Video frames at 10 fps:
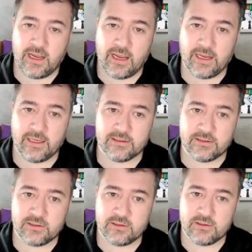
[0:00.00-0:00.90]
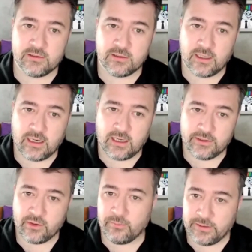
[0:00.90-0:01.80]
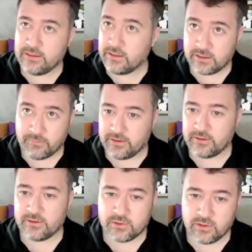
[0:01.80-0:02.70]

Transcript: And being a competitor to a